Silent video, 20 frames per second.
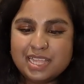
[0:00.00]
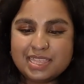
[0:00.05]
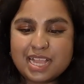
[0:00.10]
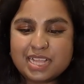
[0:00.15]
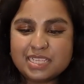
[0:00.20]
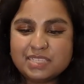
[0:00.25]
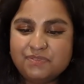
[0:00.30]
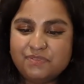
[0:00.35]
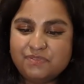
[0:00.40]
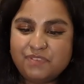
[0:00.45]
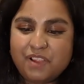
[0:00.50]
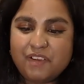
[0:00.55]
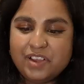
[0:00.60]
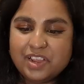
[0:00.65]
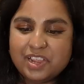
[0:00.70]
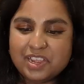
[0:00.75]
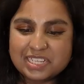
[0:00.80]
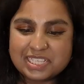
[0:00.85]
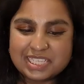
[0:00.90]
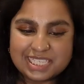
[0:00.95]
that's
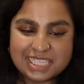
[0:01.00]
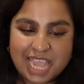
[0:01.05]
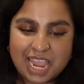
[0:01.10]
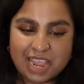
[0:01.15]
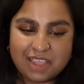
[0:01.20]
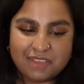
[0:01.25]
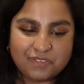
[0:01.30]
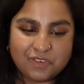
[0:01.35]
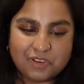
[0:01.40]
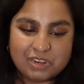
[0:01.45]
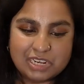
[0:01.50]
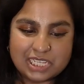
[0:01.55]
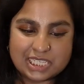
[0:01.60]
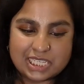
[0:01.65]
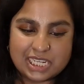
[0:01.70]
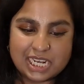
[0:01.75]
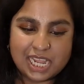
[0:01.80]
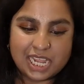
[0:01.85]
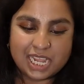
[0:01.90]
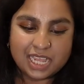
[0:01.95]
very unsafe,
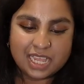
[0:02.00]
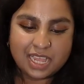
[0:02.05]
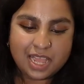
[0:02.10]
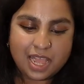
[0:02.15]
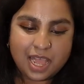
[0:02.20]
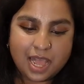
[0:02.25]
honestly.